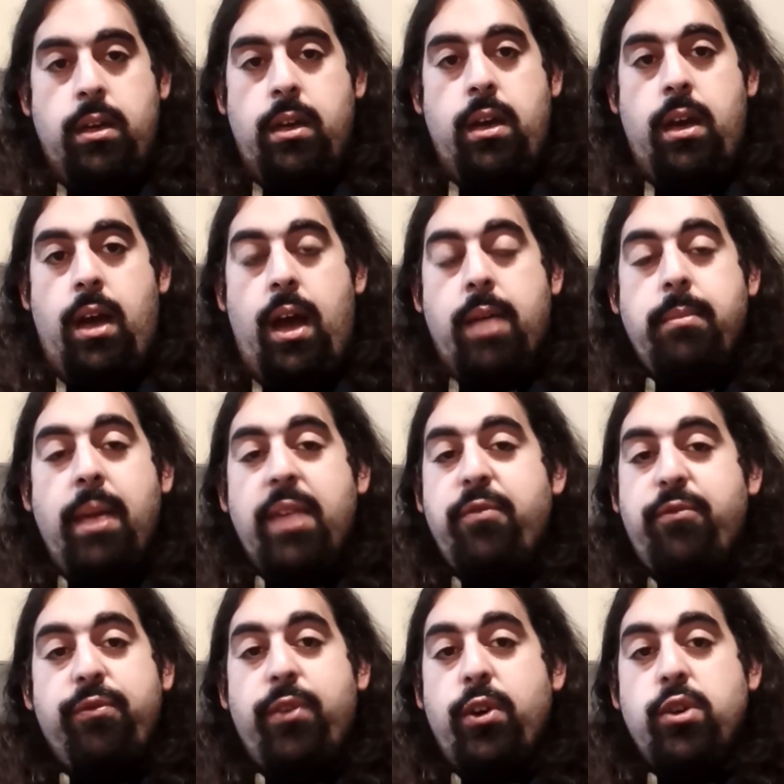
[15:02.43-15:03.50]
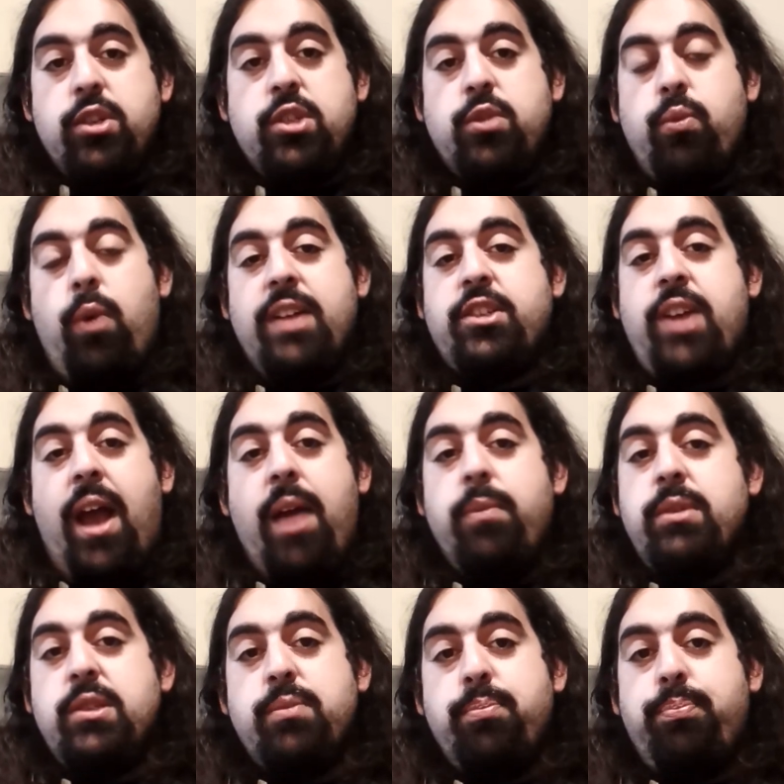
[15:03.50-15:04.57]
On my first watch, I was
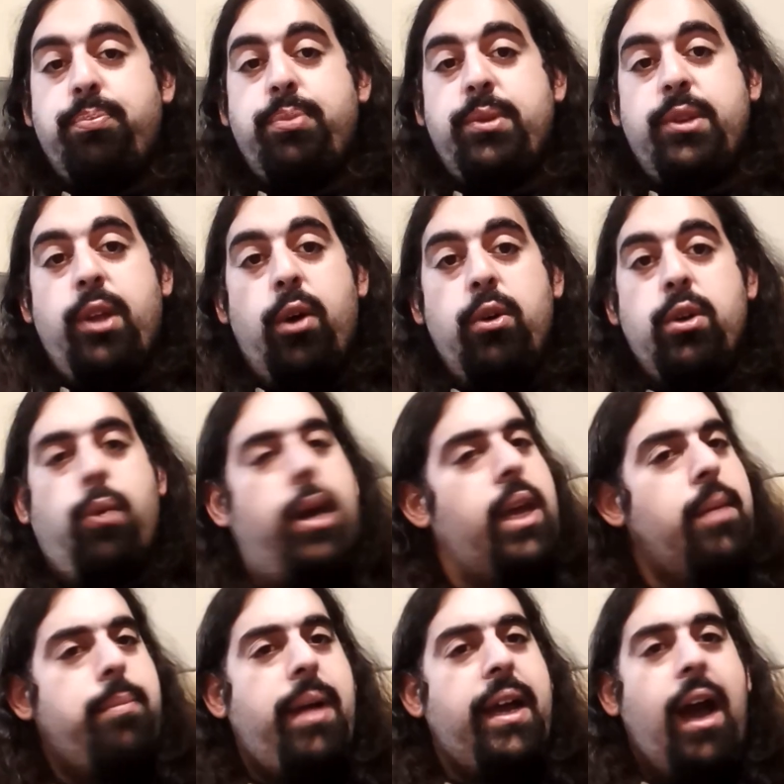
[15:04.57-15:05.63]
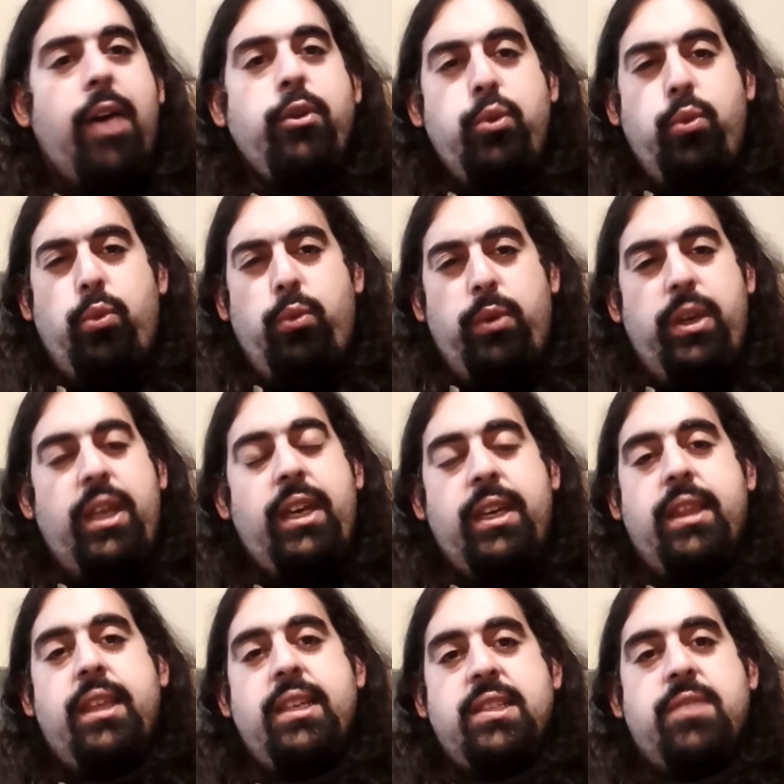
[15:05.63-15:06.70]
blown away by how unique
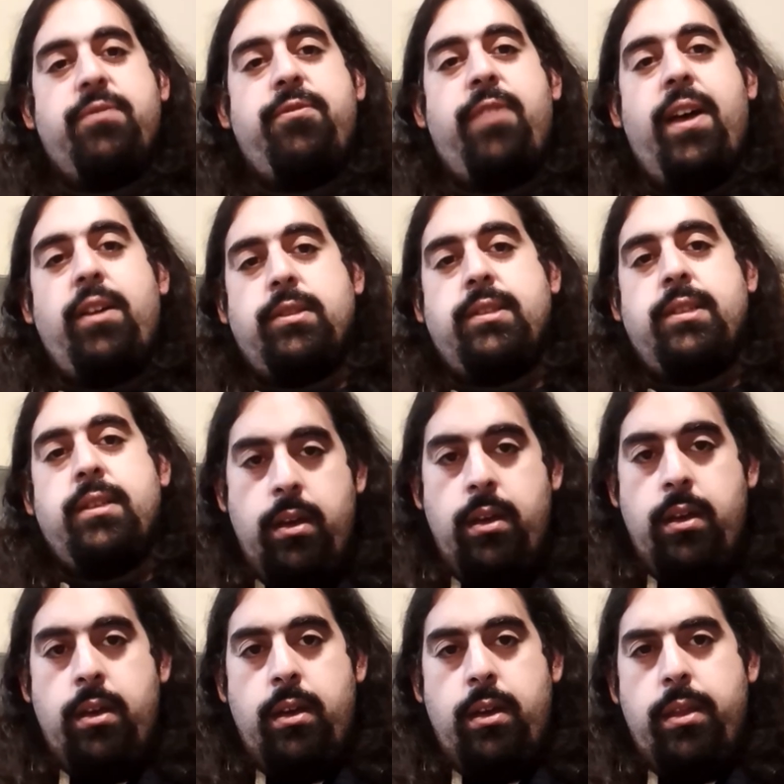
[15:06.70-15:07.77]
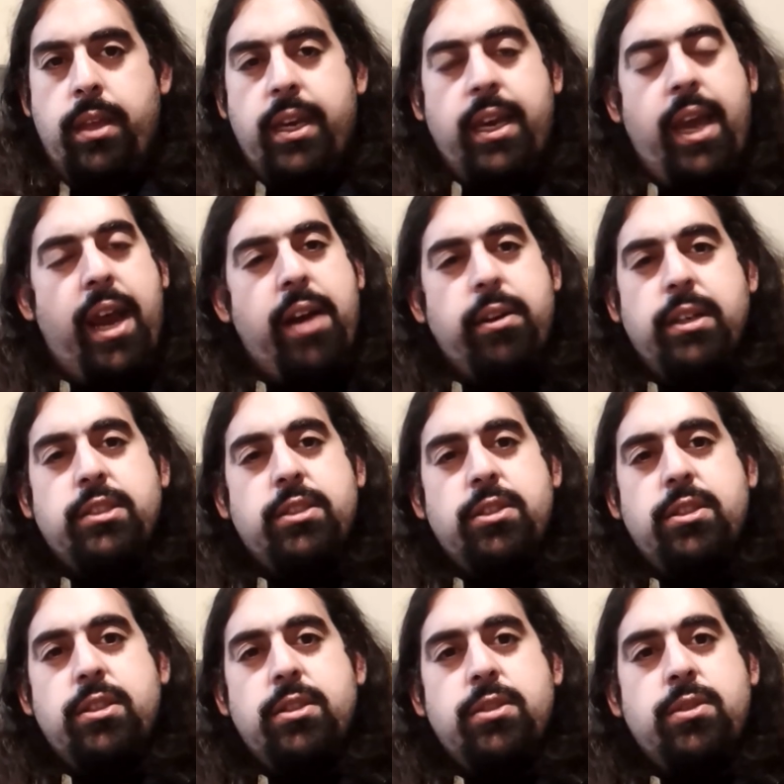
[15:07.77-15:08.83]
this felt. The
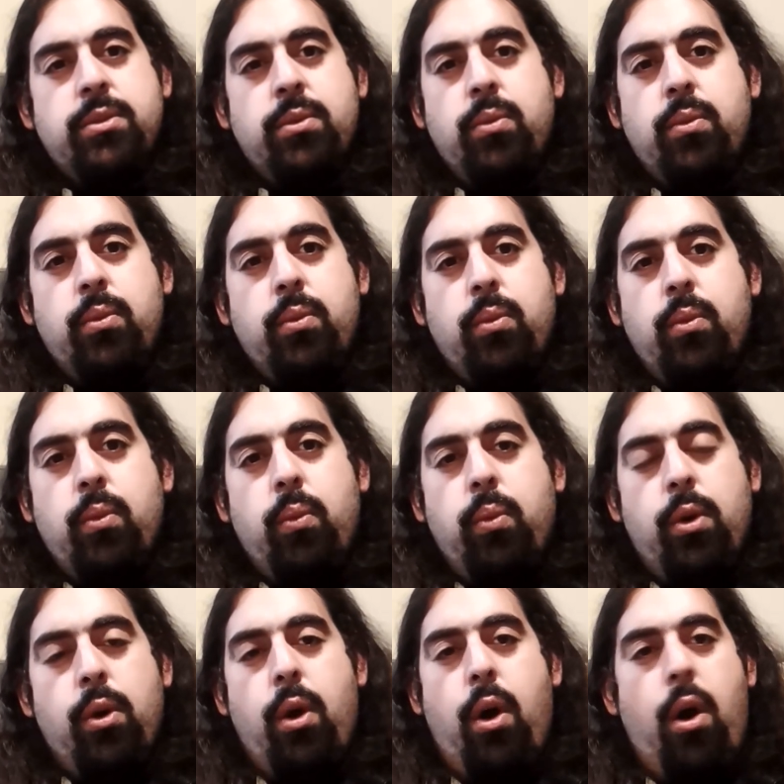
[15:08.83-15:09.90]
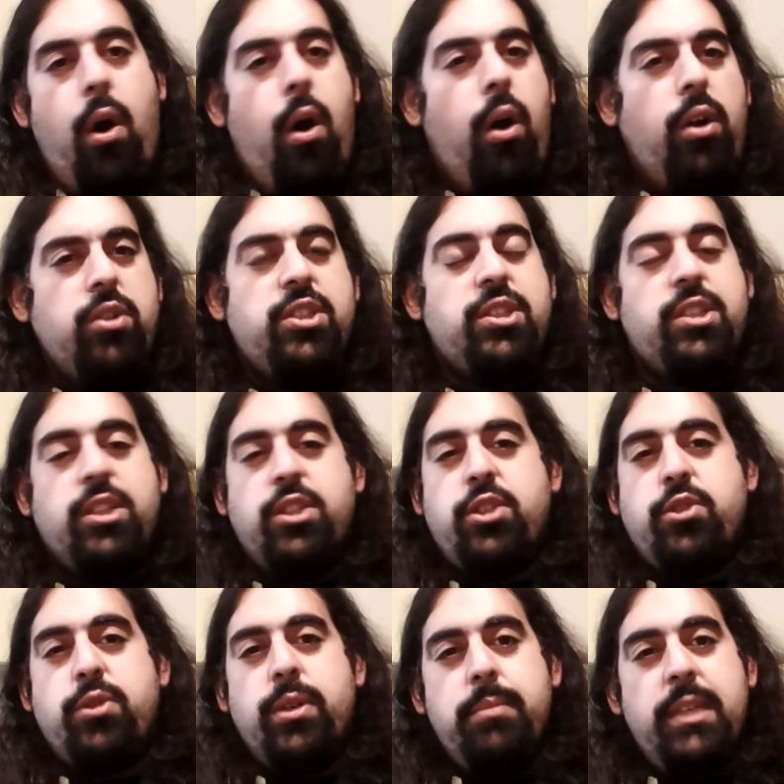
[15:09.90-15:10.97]
characters were all just
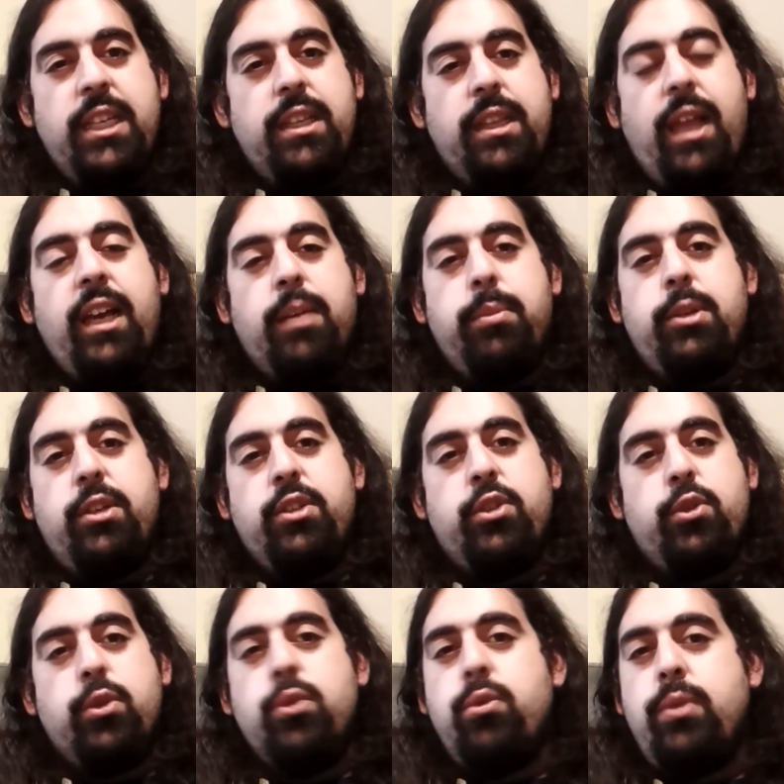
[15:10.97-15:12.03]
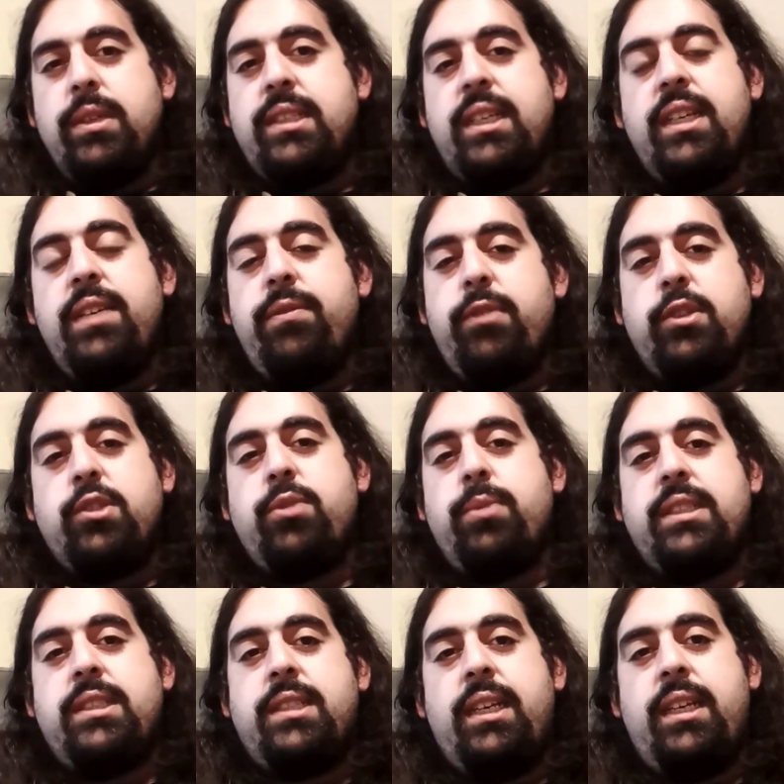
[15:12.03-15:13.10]
extremely likable, and Gru was evil to a
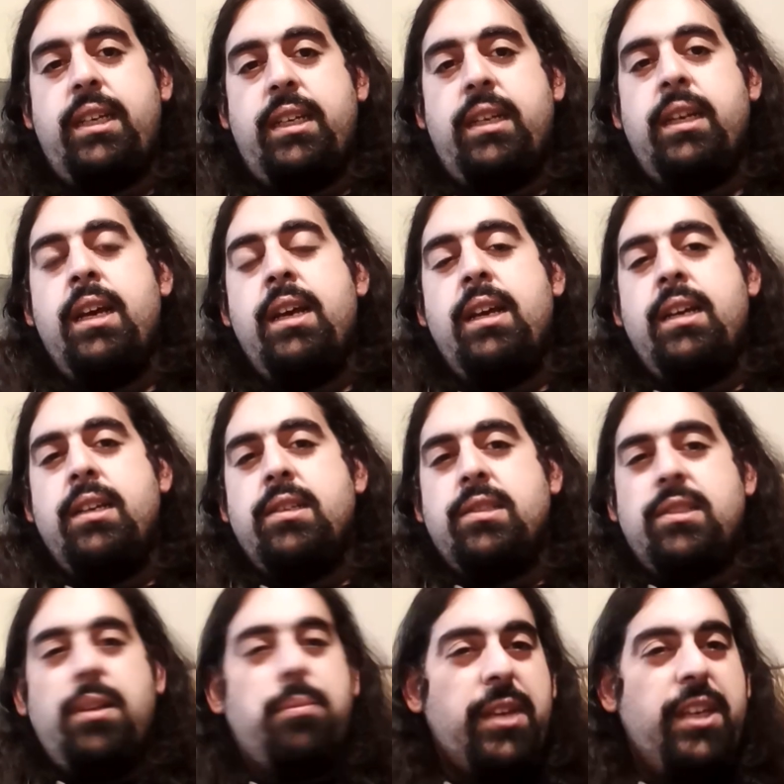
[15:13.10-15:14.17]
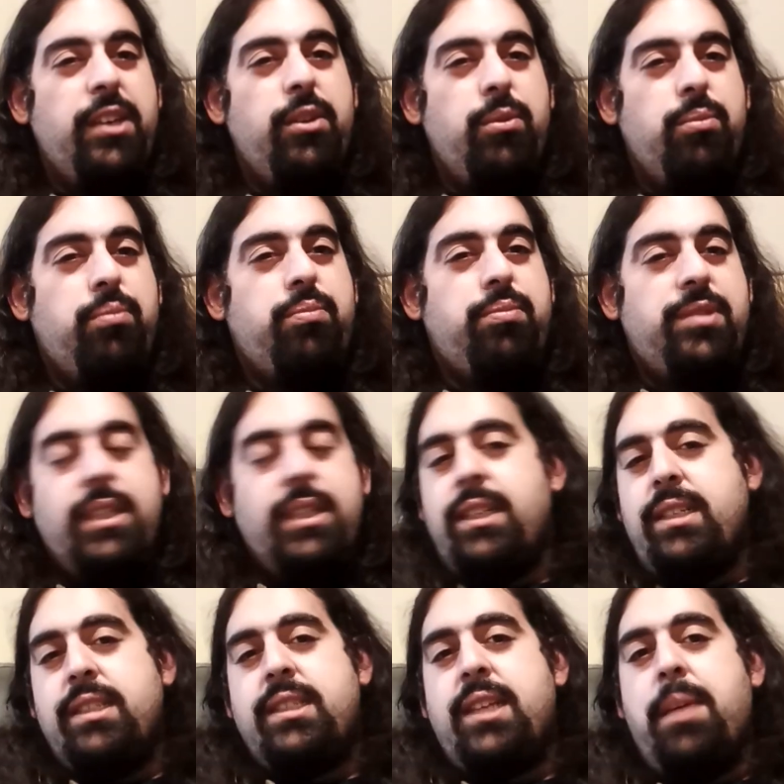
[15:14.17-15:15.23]
T, something you didn't
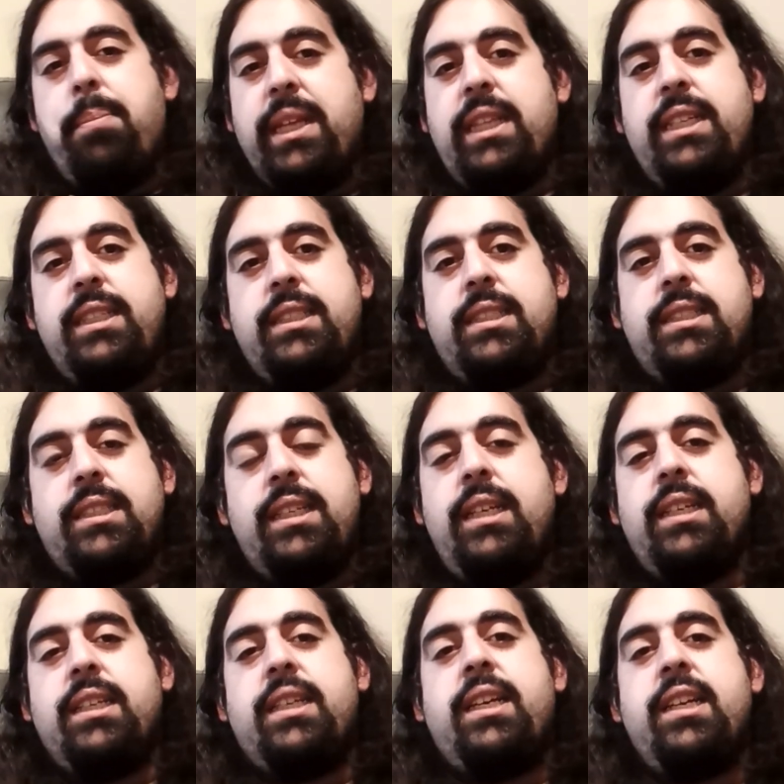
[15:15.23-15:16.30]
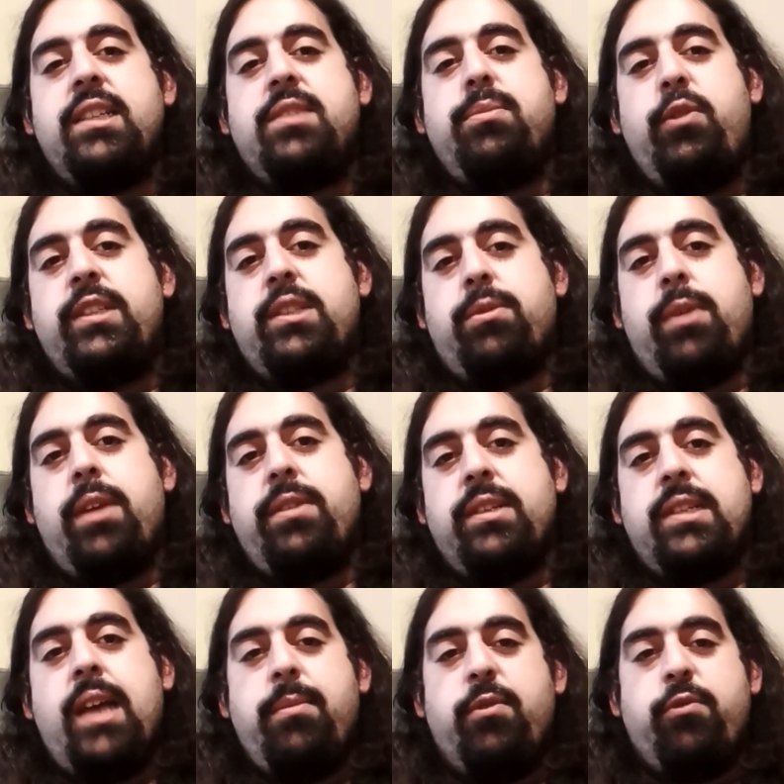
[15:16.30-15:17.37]
typically see in kids' movies around the
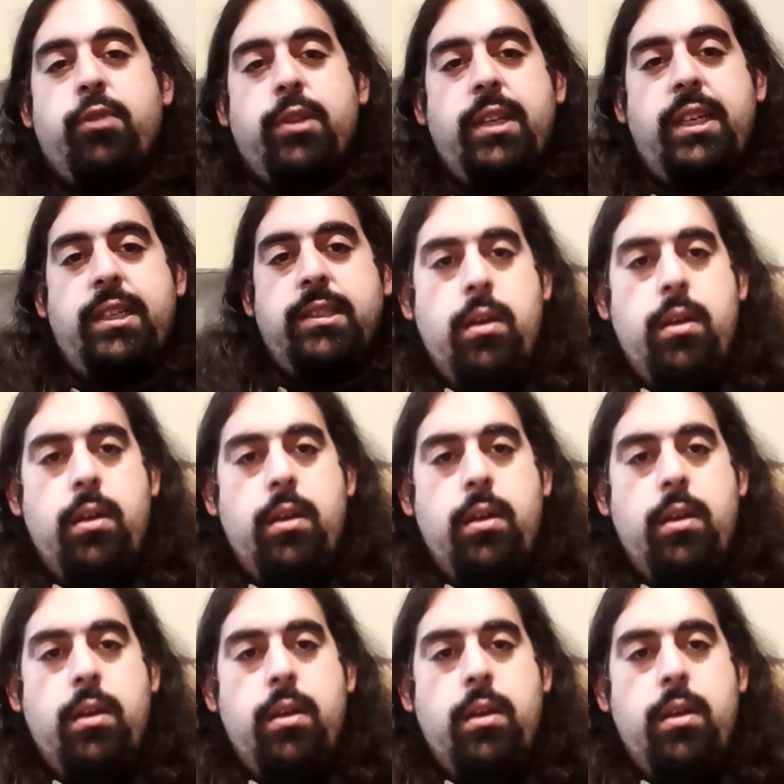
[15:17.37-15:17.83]
time of release.